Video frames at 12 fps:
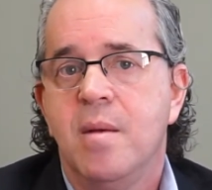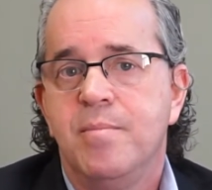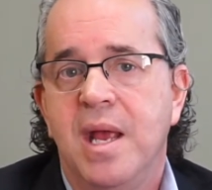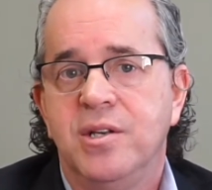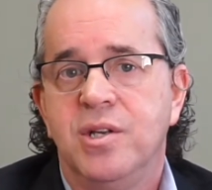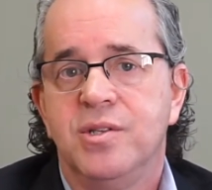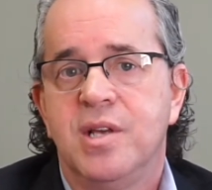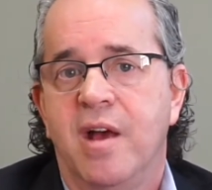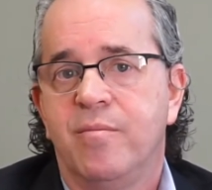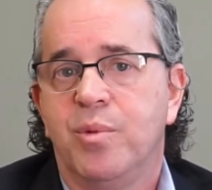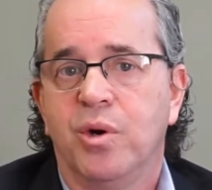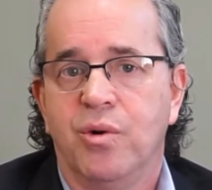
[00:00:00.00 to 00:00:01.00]
patients
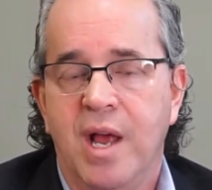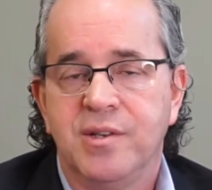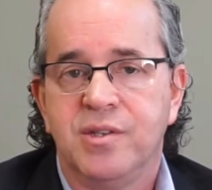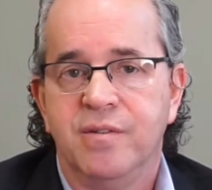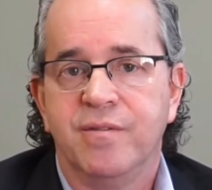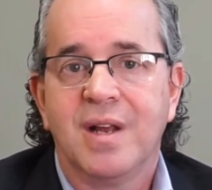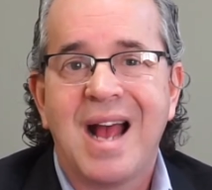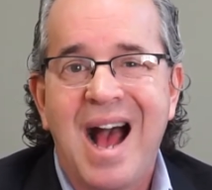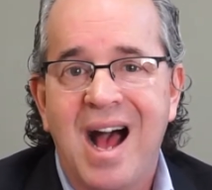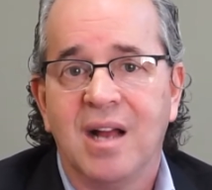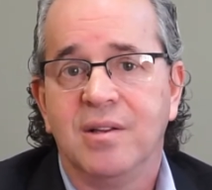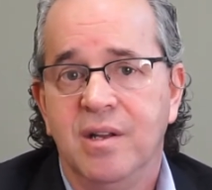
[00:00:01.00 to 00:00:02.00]
have progressive
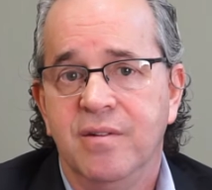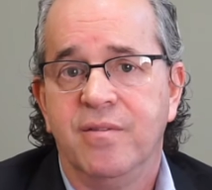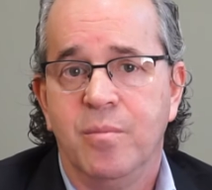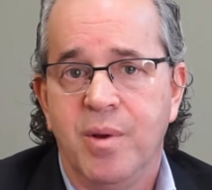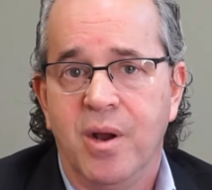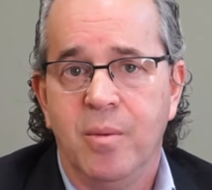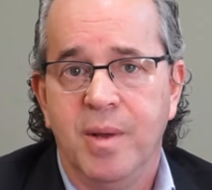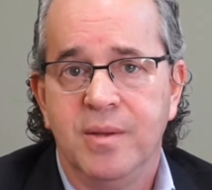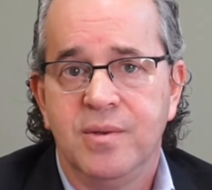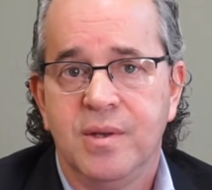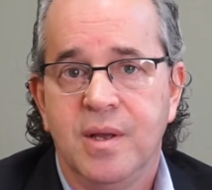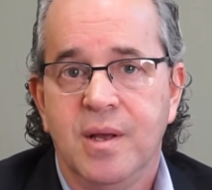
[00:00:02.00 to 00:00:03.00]
cognitive impairment.